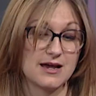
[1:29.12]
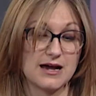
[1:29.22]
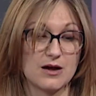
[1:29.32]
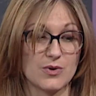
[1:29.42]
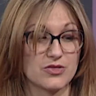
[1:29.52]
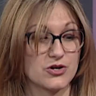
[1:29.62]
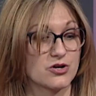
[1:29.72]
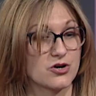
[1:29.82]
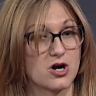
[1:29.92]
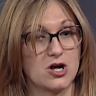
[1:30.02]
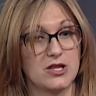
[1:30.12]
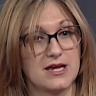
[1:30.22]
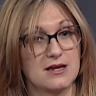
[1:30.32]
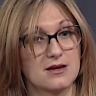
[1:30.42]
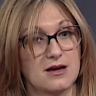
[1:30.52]
uh, whether you're
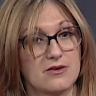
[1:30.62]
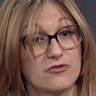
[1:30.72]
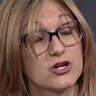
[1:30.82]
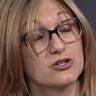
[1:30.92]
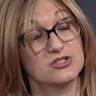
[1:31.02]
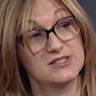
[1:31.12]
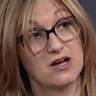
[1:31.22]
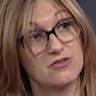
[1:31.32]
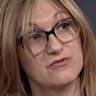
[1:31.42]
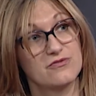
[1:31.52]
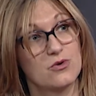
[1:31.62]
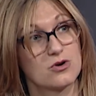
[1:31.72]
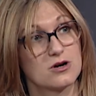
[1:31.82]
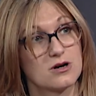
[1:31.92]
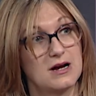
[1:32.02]
calling uh, for yourself
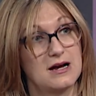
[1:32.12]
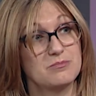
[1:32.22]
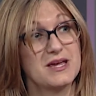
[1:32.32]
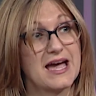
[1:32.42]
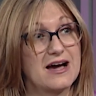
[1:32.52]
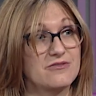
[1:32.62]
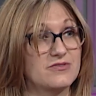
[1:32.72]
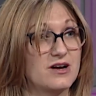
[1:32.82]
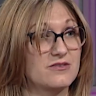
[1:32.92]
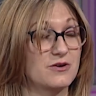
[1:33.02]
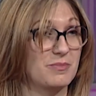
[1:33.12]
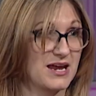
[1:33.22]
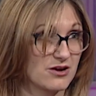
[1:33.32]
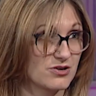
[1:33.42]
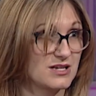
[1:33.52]
or on behalf of a
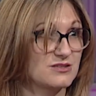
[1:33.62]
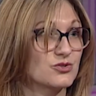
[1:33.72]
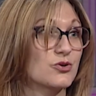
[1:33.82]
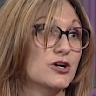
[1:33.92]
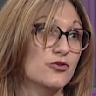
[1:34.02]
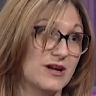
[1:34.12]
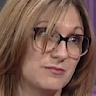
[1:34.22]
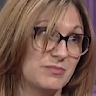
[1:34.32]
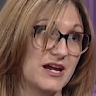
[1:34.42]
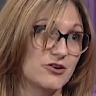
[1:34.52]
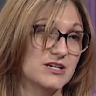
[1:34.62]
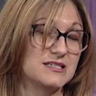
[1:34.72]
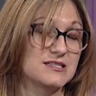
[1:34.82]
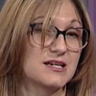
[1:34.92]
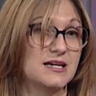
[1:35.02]
parent or a
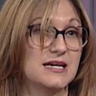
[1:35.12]
grandparent.